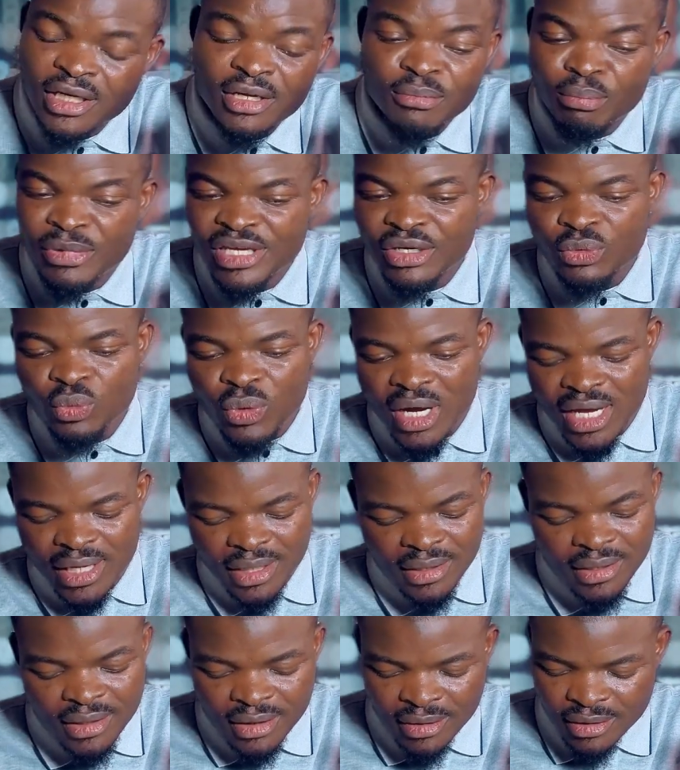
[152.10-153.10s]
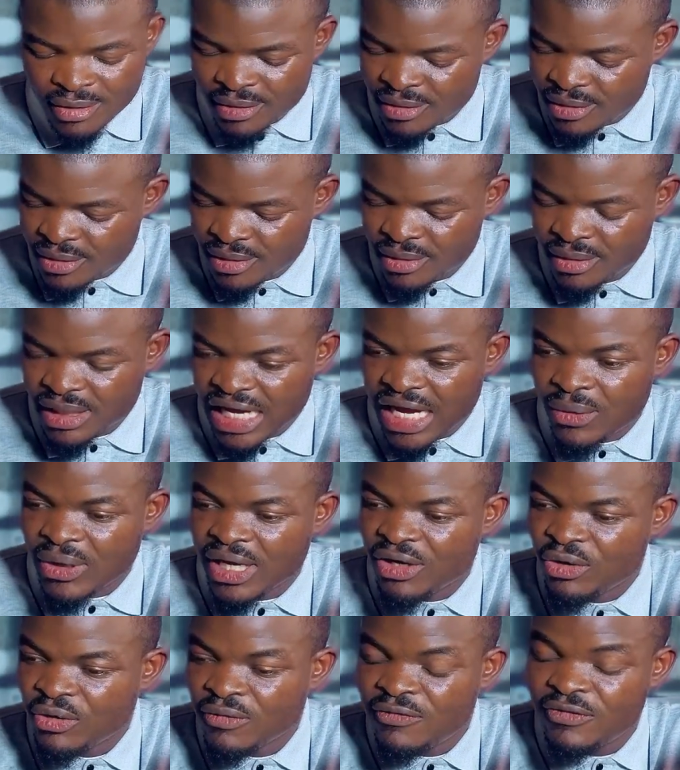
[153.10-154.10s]
Meanwhile, our
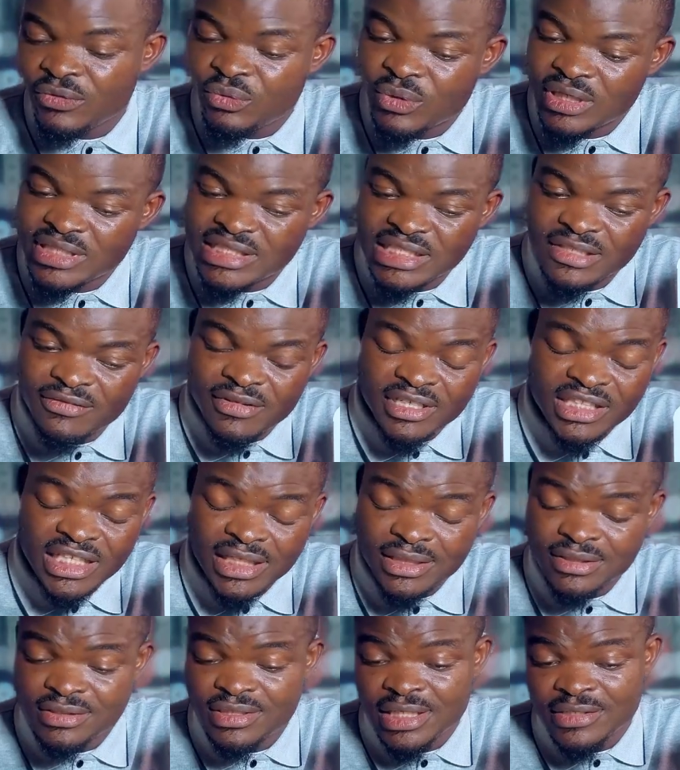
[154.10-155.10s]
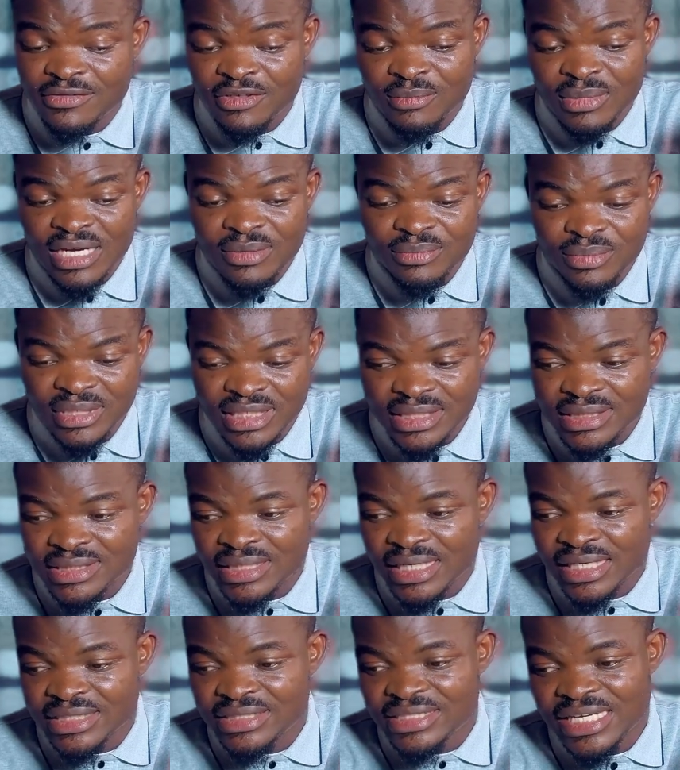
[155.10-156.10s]
low frequency inverter, the transformer base,
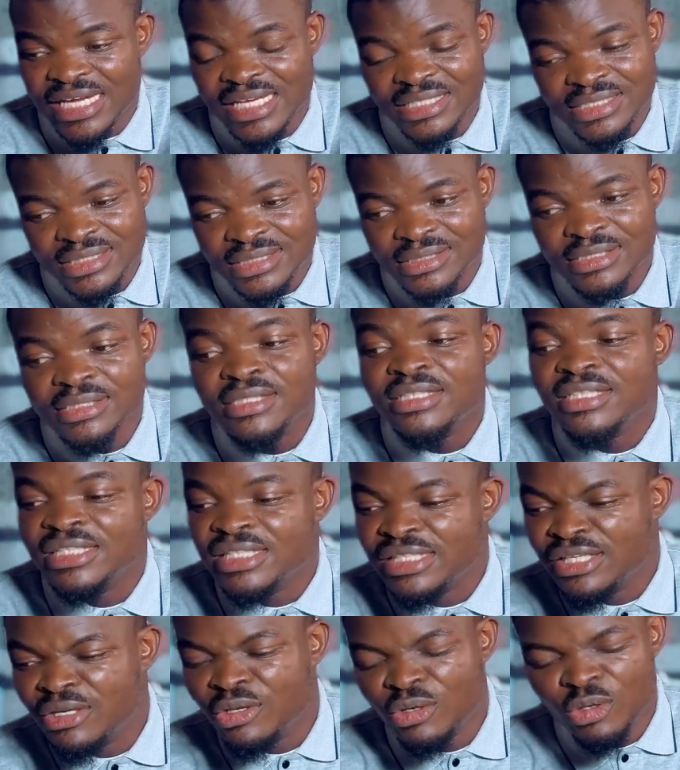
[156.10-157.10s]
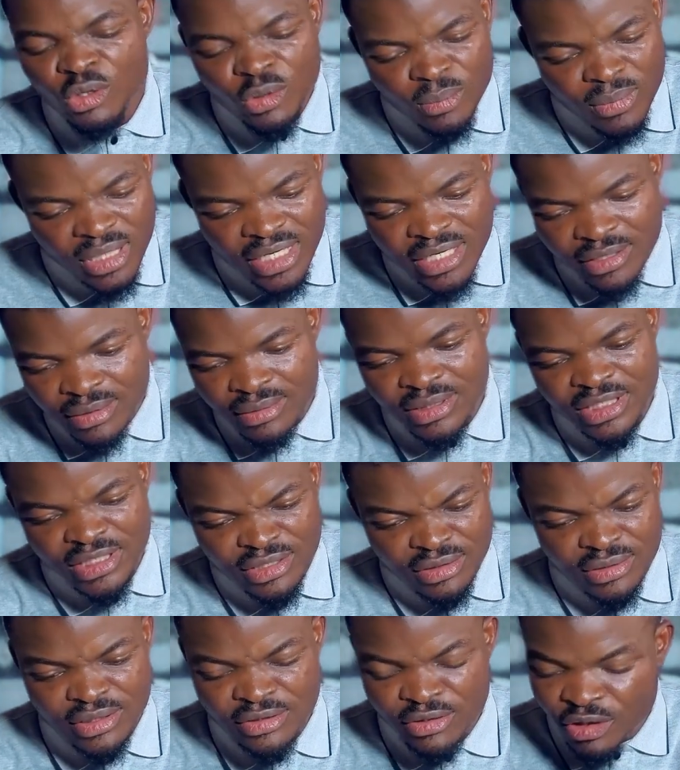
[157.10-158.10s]
can charge the
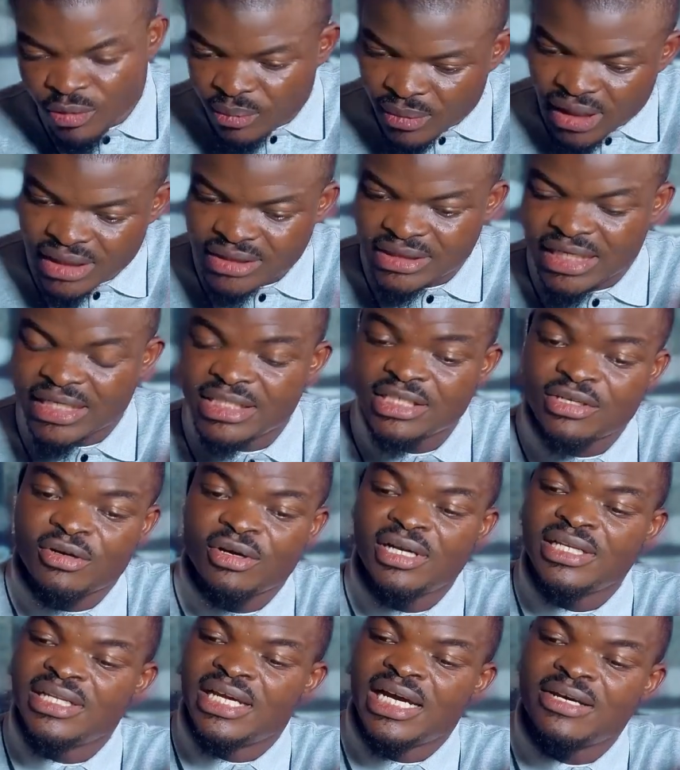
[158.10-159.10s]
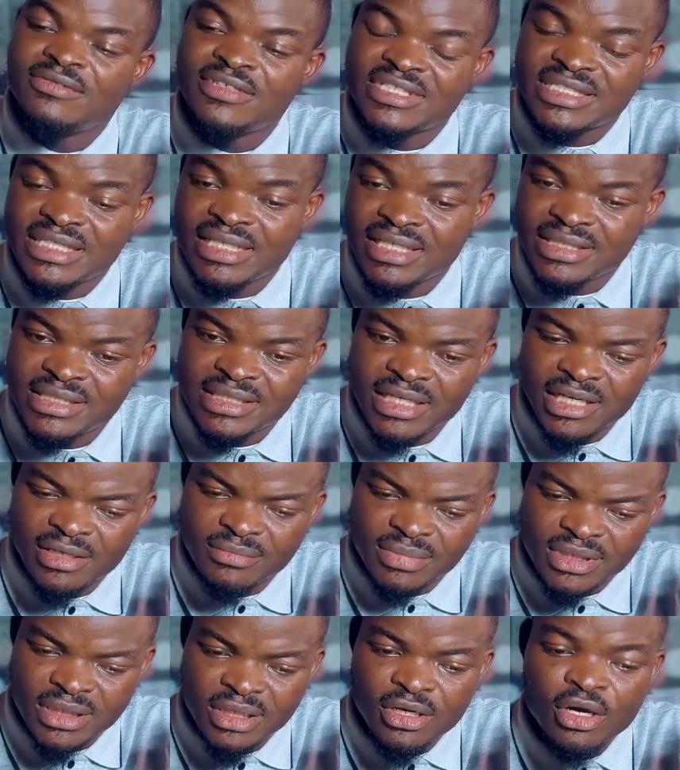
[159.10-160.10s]
normal charging current they have is 30
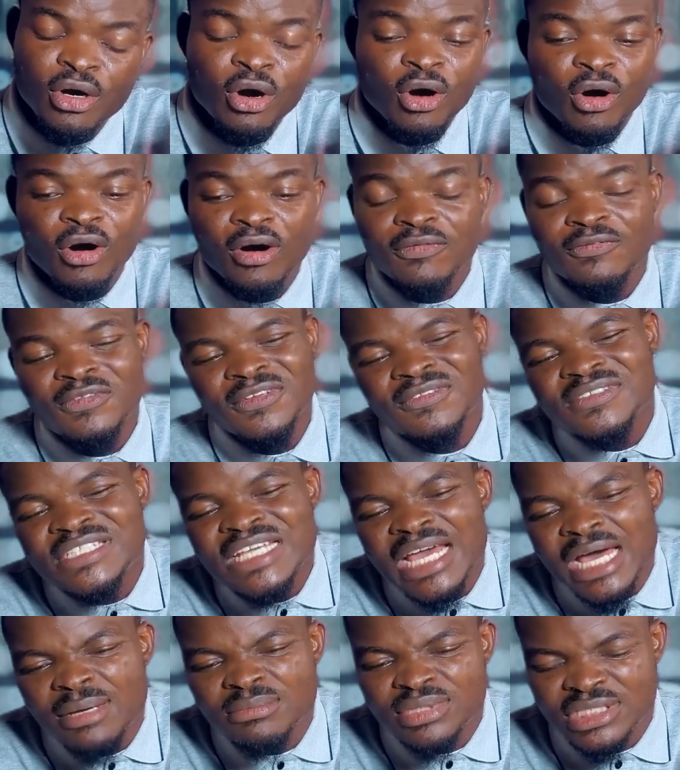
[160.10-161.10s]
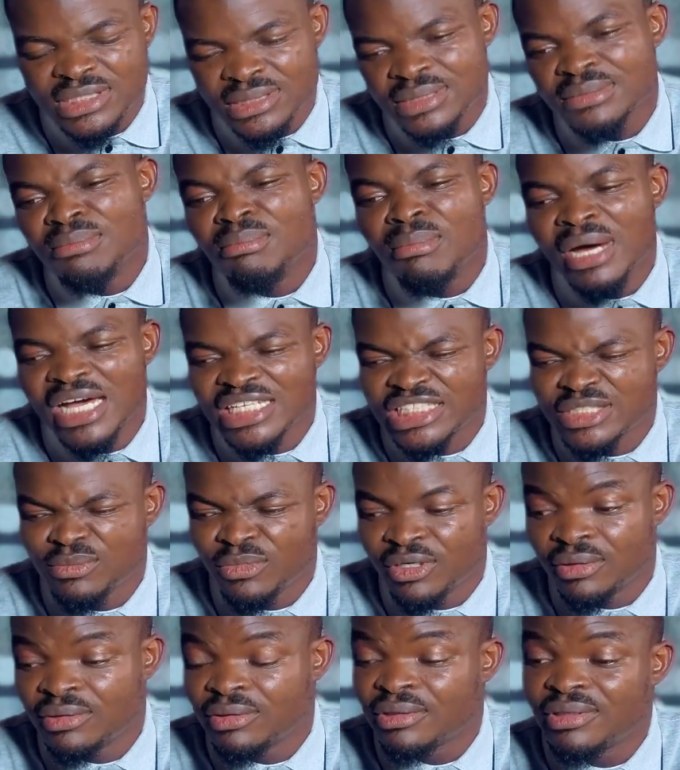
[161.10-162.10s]
amps or 50 amps
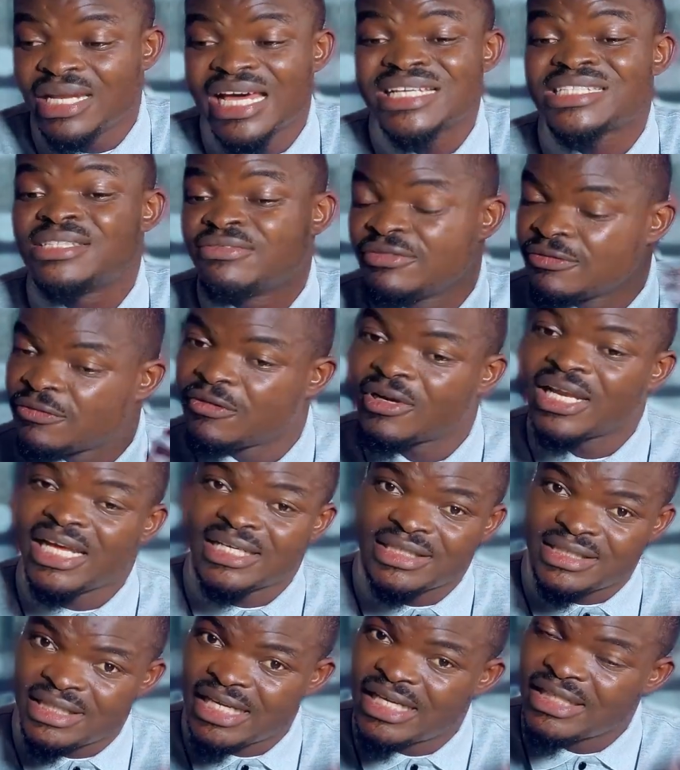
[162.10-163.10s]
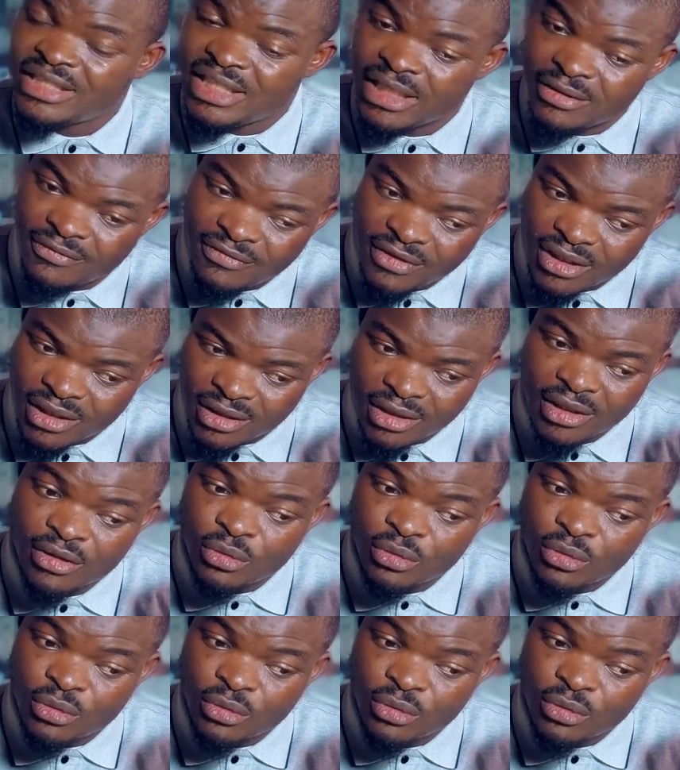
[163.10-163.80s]
maximum. That's even for like 10 kVA.